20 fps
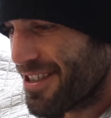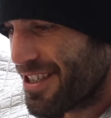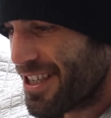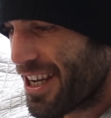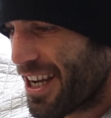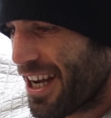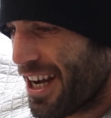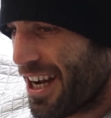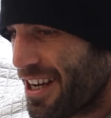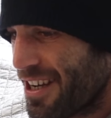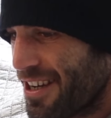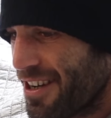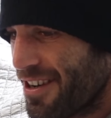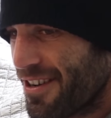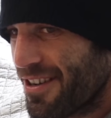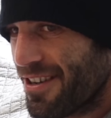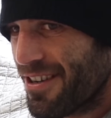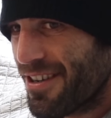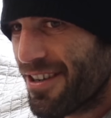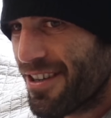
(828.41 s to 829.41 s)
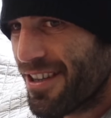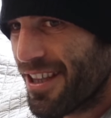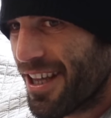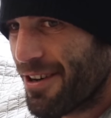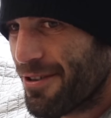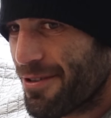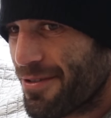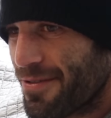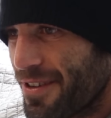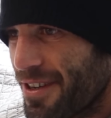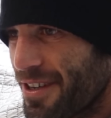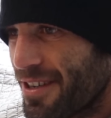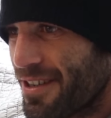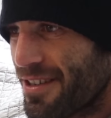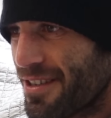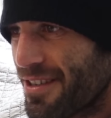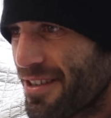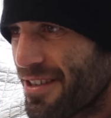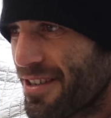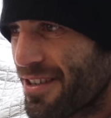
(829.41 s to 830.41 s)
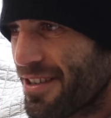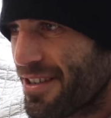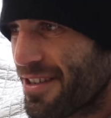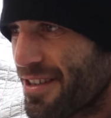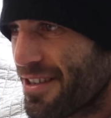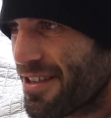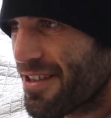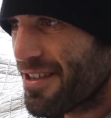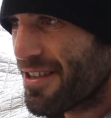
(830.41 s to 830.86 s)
Chicago. That was fun. Oh, are